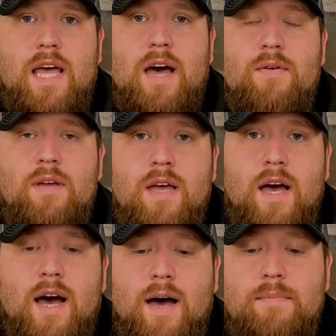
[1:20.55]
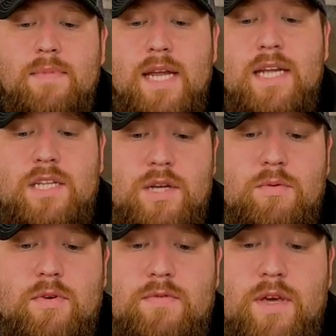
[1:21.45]
now, needing to
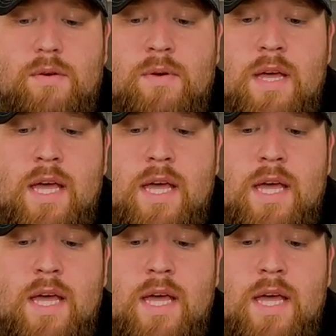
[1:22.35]
do a review,